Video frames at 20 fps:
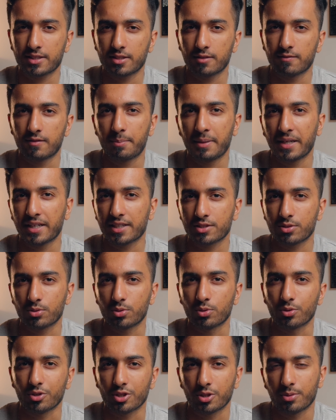of the
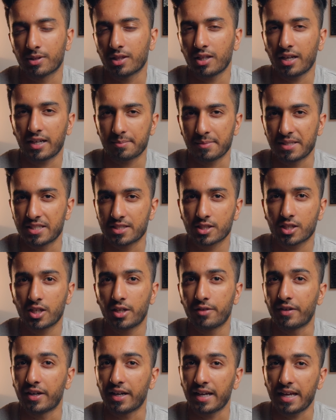Pixel you'd like me to
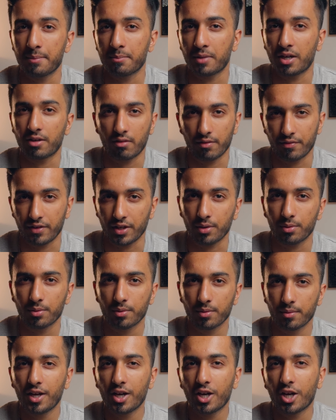cover in my review.
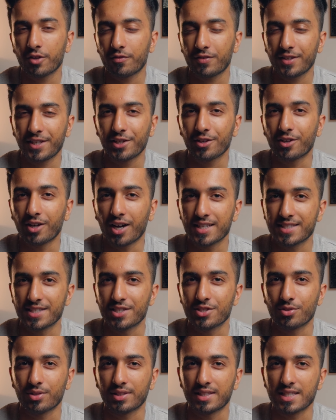Hopefully you guys
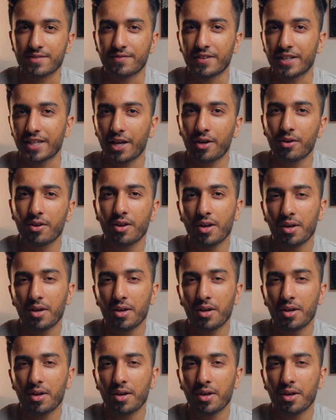enjoyed this video.